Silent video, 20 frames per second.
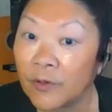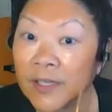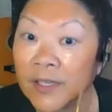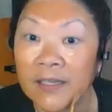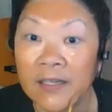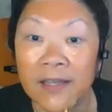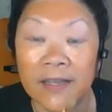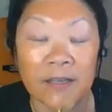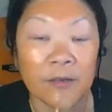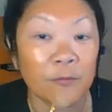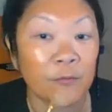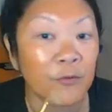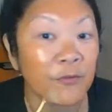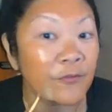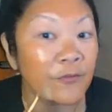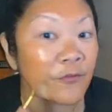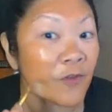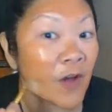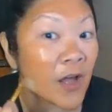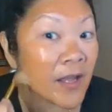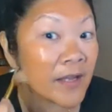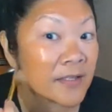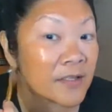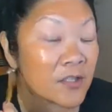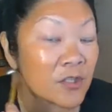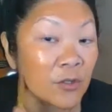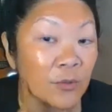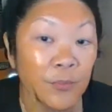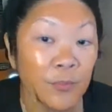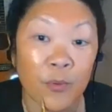It like
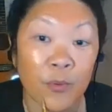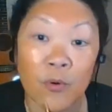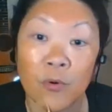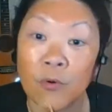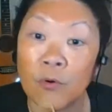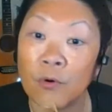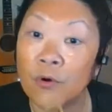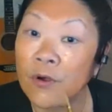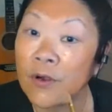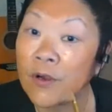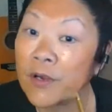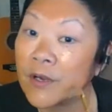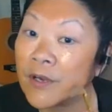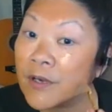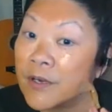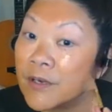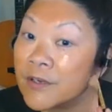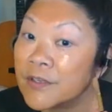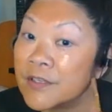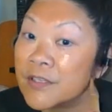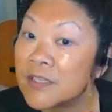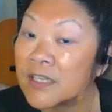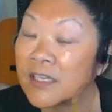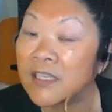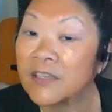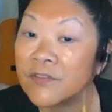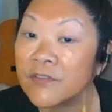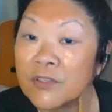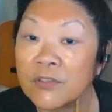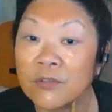refines your pores. It
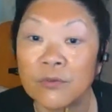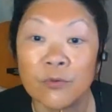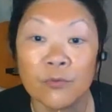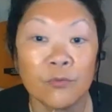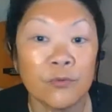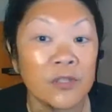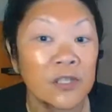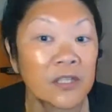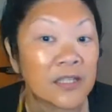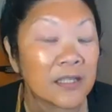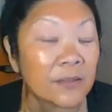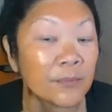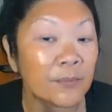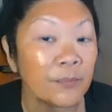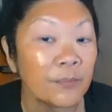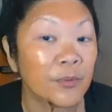gives you a really